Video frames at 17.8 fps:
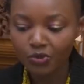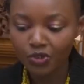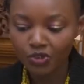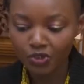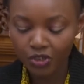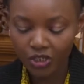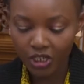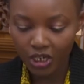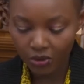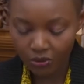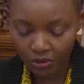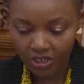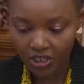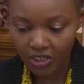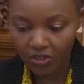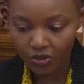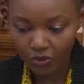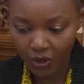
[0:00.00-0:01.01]
question that I
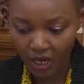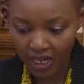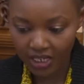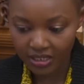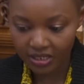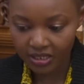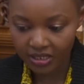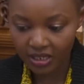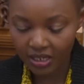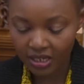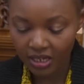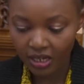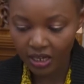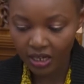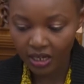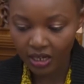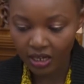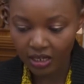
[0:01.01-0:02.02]
wanted to ask
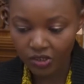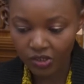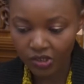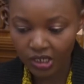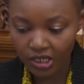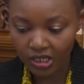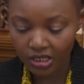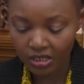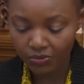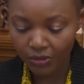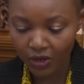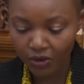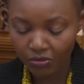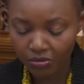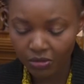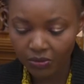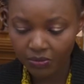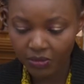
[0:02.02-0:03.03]
actually is back
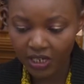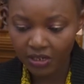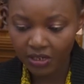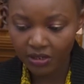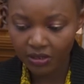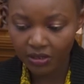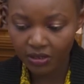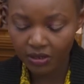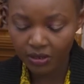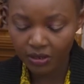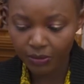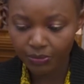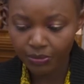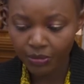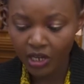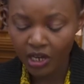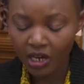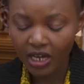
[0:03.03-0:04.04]
on my mind, the
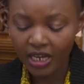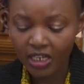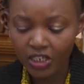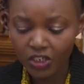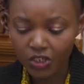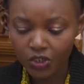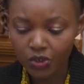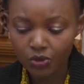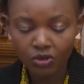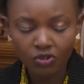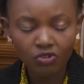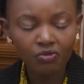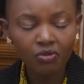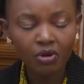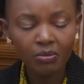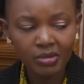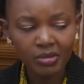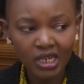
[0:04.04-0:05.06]
issue
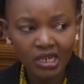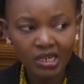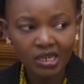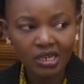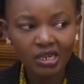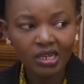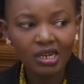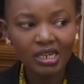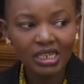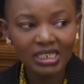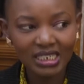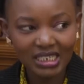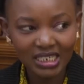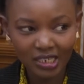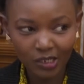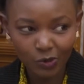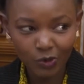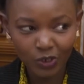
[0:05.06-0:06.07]
of milk
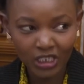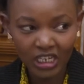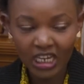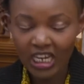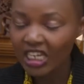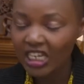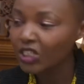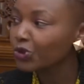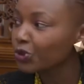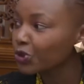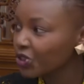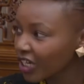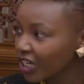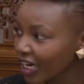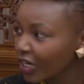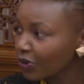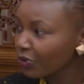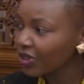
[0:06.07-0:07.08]
letdown. She was
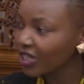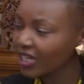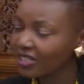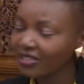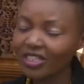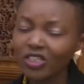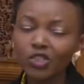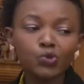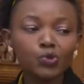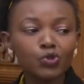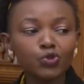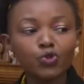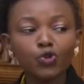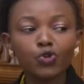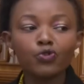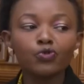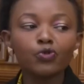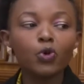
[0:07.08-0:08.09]
sharing with us that she was
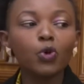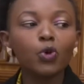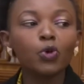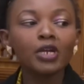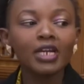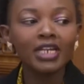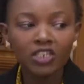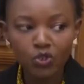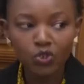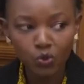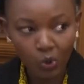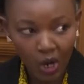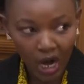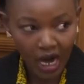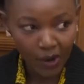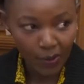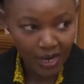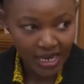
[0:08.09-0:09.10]
gone for only 2
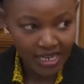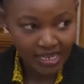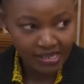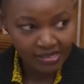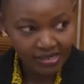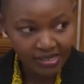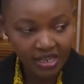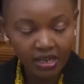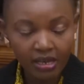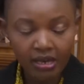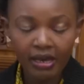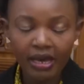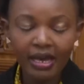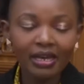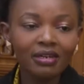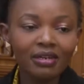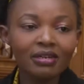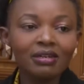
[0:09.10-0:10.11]
hours
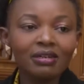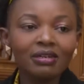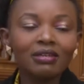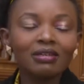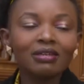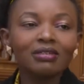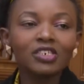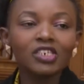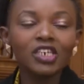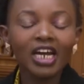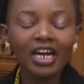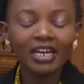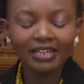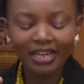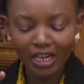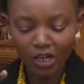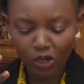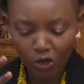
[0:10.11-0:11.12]
and she
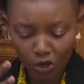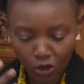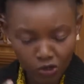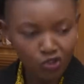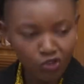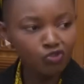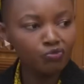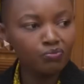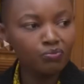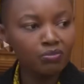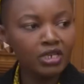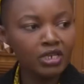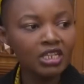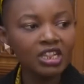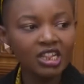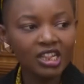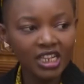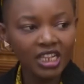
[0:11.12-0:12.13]
had a lot of
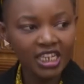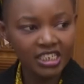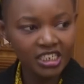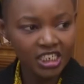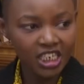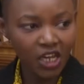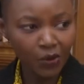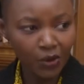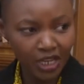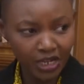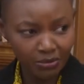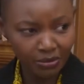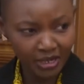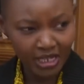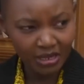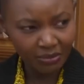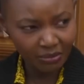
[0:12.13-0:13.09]
milk letting down, and many